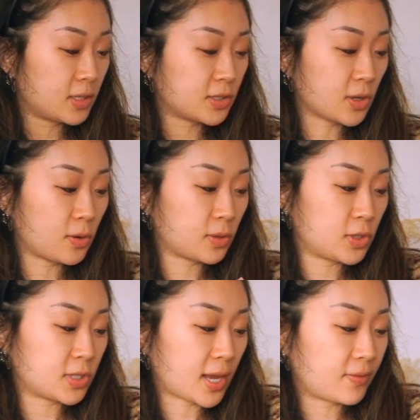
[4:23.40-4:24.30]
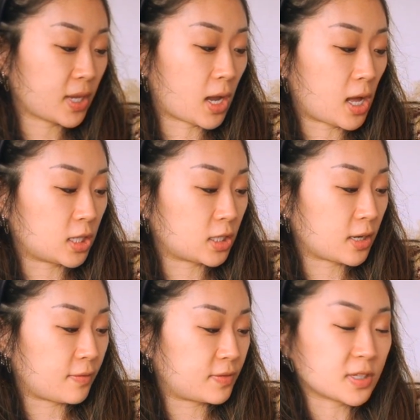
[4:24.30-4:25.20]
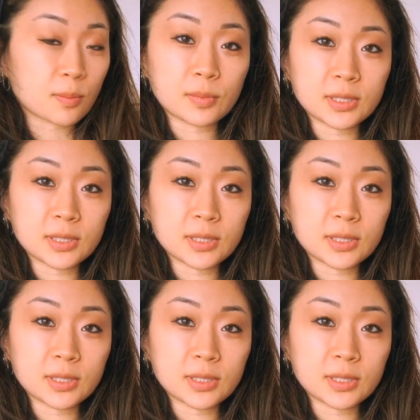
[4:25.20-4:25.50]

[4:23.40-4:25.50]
So you just have like a color of some